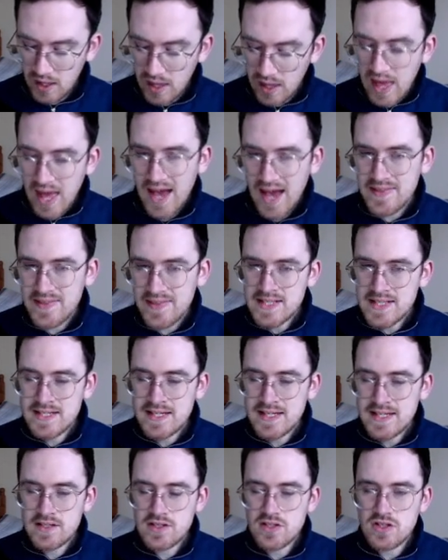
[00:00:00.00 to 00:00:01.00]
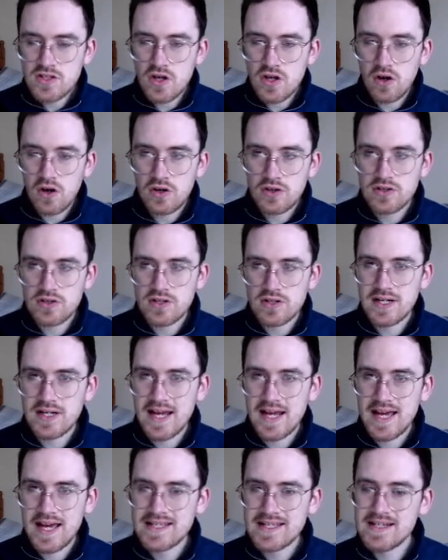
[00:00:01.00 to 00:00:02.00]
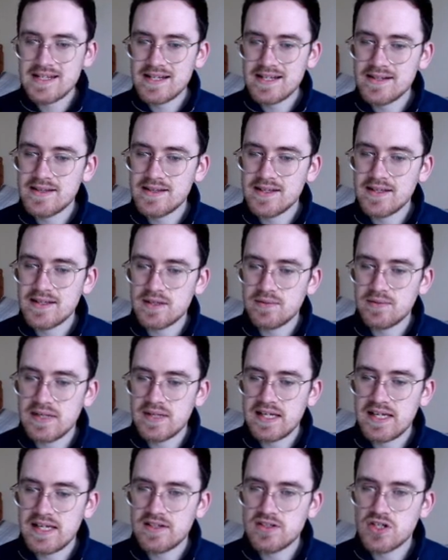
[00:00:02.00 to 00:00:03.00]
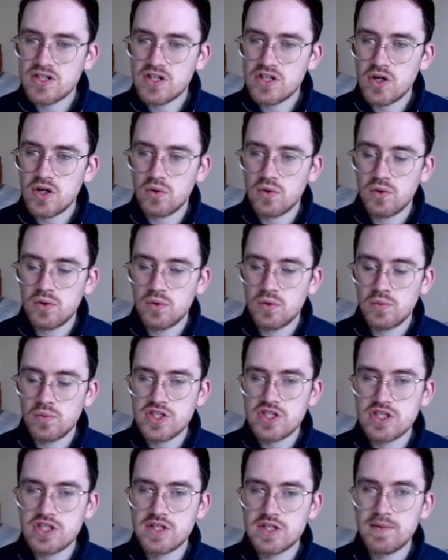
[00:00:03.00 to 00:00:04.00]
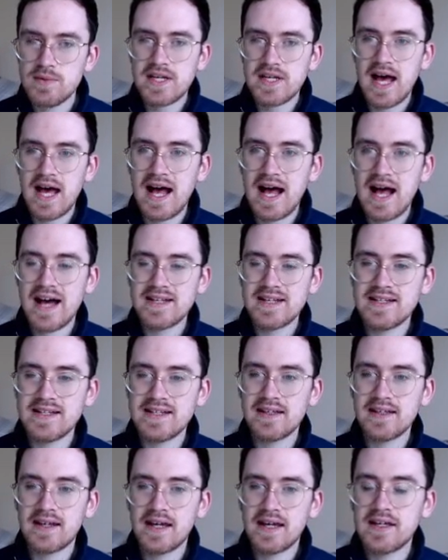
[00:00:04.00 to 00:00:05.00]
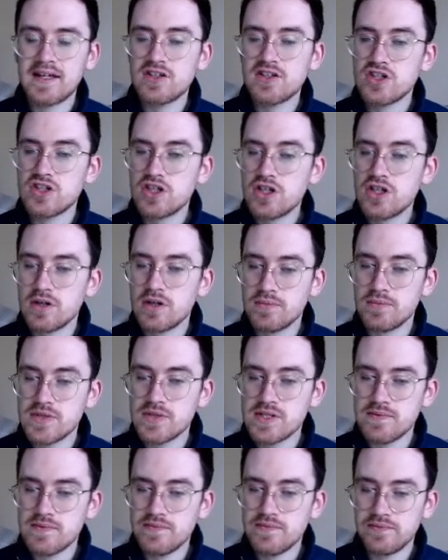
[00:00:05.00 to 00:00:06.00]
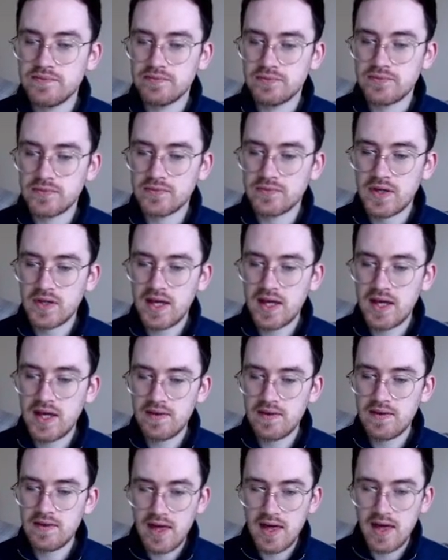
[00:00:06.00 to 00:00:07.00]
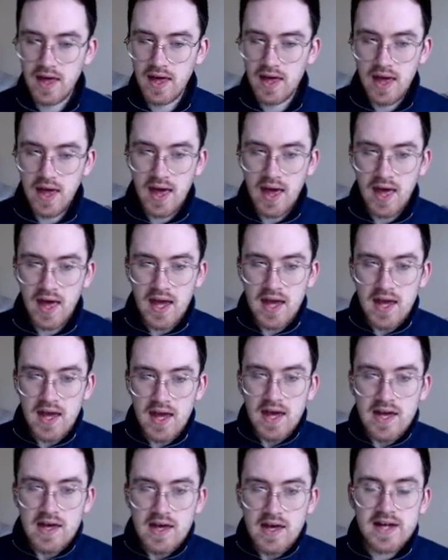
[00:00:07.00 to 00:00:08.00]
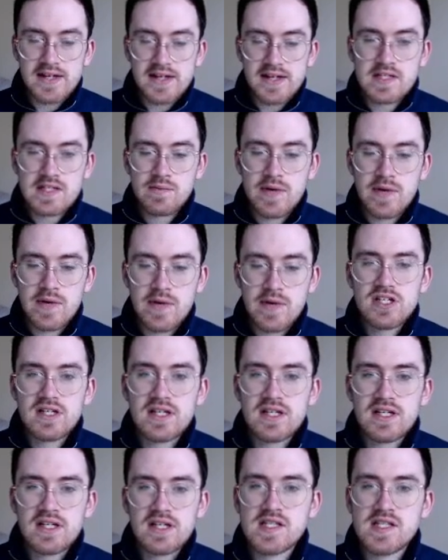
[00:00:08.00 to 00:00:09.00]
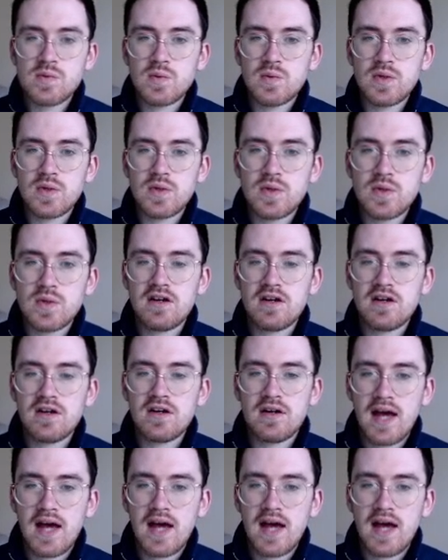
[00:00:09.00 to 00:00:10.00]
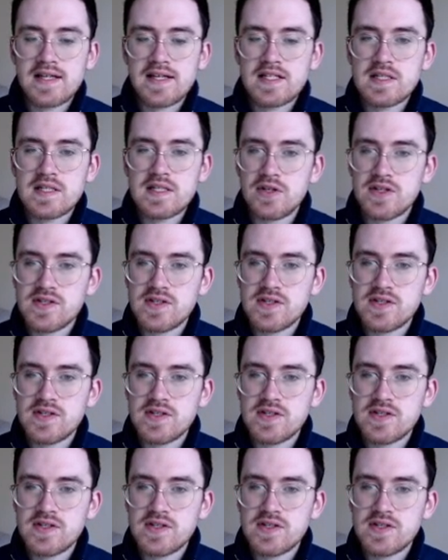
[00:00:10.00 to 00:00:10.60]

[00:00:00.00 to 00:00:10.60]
And this leads us on to the next little thing that we need to know, which is about adding like terms. Okay? An expression like this one here, x plus